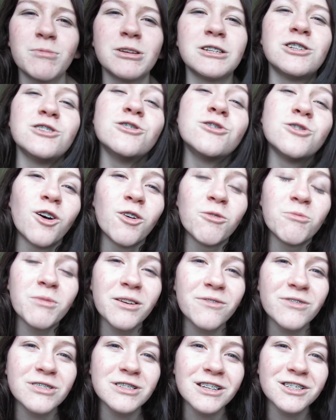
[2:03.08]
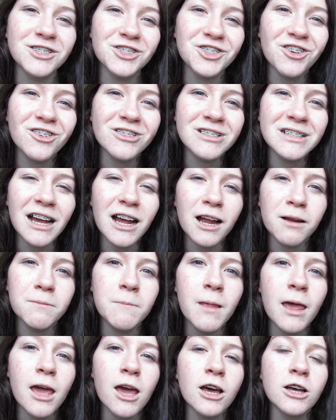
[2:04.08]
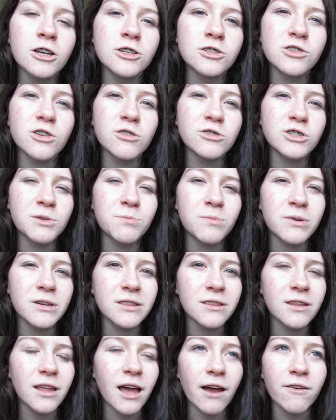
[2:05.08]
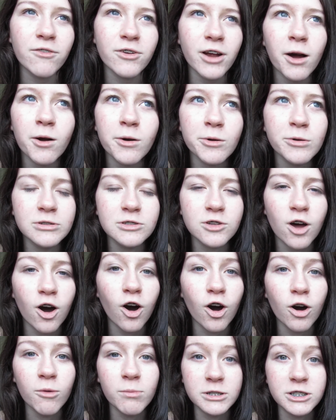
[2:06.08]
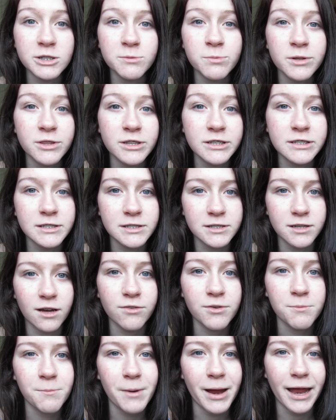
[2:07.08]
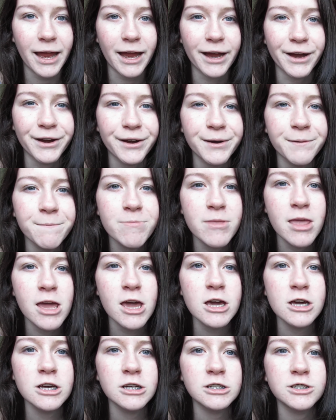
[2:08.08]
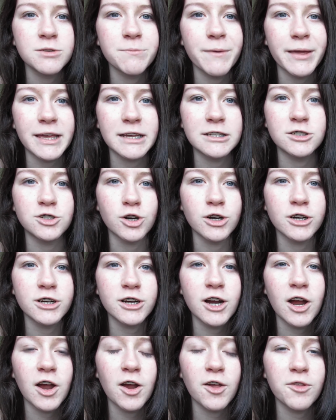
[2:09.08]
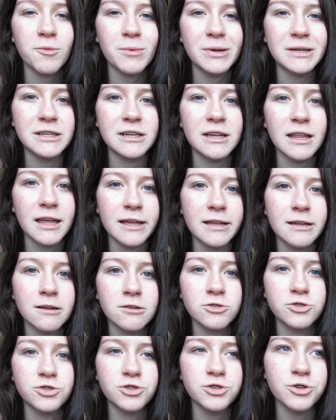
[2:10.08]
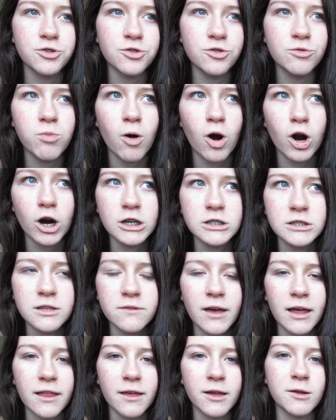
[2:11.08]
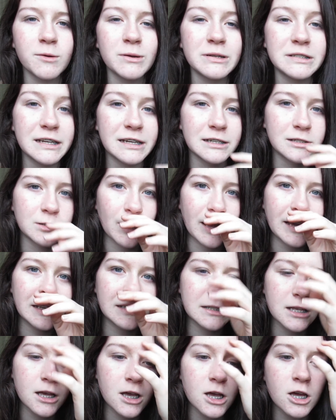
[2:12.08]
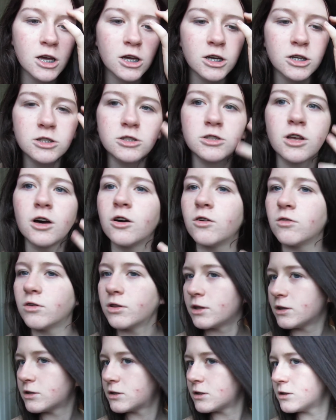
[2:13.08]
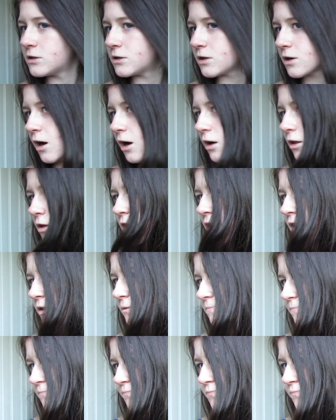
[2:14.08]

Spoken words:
because she's known me for such a long time. So she put, I forgot what it was called, but she put this stuff in my hair to make it darker. And then we did, like, two parts of that. Like, we did it twice. So this is the color